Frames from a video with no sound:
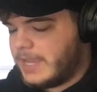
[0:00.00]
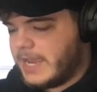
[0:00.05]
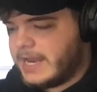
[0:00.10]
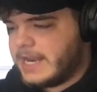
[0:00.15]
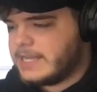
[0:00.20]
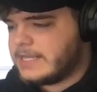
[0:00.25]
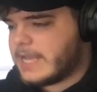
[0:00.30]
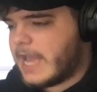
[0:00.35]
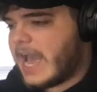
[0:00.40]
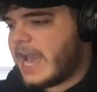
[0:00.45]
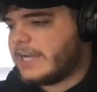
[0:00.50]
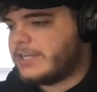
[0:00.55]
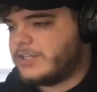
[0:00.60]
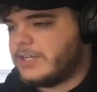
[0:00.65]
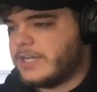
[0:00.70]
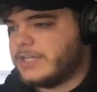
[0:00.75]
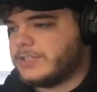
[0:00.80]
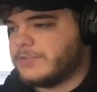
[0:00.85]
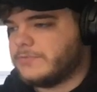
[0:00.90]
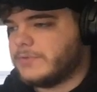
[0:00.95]
And it
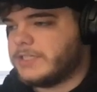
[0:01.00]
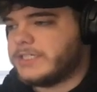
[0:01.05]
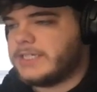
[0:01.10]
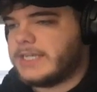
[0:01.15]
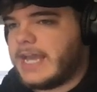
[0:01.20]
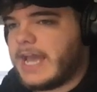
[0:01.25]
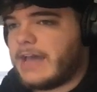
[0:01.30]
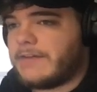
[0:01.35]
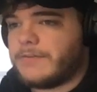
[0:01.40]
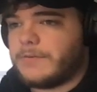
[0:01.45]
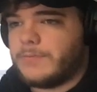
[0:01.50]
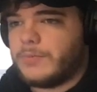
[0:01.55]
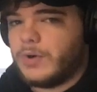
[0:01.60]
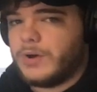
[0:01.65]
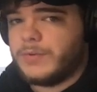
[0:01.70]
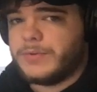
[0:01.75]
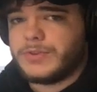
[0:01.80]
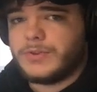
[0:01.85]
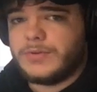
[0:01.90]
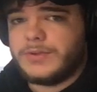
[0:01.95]
actually has risen half a
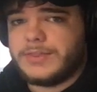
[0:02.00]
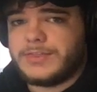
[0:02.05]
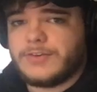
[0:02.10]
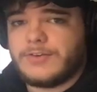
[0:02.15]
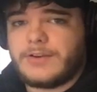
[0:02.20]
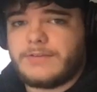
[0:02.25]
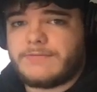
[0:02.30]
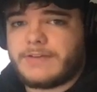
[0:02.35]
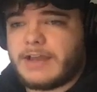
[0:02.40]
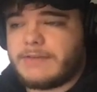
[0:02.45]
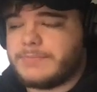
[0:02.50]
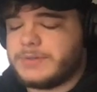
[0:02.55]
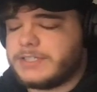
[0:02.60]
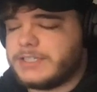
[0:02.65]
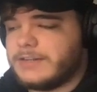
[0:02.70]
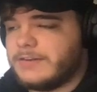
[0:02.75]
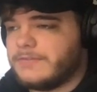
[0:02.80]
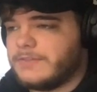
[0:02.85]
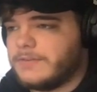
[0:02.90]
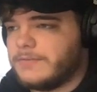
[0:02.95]
point with only
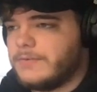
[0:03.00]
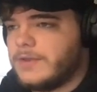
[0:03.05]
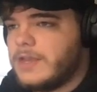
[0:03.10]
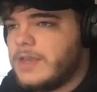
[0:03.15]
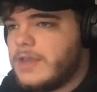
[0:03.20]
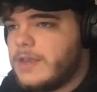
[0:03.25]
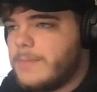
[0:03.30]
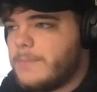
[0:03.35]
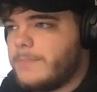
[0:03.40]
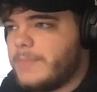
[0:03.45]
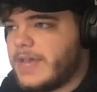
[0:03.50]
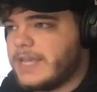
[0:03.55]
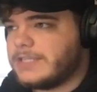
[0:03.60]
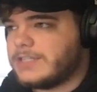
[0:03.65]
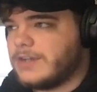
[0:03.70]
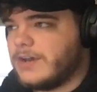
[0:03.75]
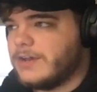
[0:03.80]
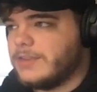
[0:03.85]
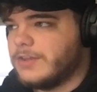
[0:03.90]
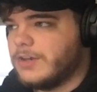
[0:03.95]
35% of the
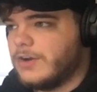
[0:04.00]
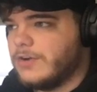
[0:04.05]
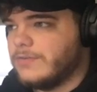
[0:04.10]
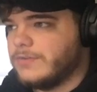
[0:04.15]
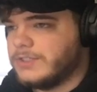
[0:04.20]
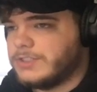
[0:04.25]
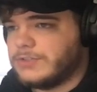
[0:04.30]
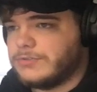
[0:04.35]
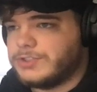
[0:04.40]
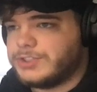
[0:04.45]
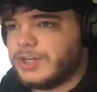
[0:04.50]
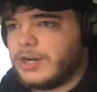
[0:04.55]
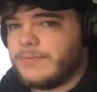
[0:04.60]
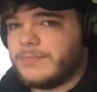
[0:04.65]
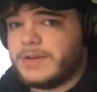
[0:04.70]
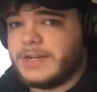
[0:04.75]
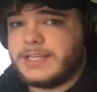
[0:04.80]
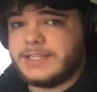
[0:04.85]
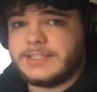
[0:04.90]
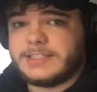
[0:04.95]
bets on the over, so
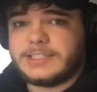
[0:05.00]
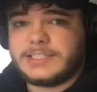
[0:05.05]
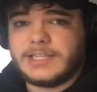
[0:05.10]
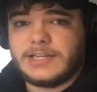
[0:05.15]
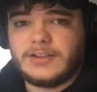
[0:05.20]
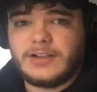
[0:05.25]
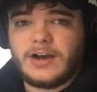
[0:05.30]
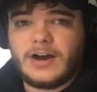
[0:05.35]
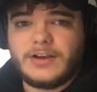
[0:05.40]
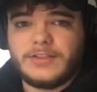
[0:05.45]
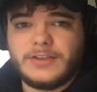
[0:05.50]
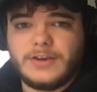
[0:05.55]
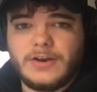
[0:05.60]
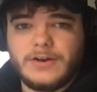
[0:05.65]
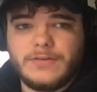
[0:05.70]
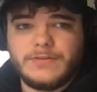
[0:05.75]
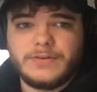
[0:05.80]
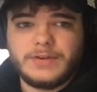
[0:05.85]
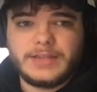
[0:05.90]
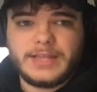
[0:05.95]
sharp money is still on the
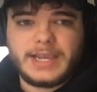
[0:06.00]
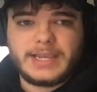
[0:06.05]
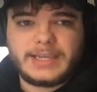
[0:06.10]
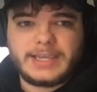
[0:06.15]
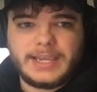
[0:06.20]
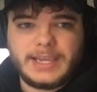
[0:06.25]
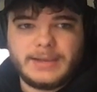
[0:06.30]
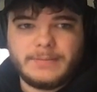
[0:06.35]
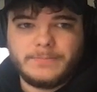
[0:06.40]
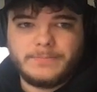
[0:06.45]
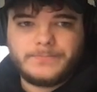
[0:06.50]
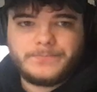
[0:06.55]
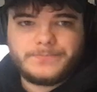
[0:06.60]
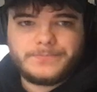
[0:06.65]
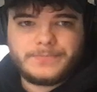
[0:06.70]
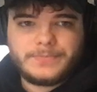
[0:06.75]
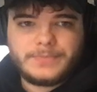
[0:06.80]
over in that game.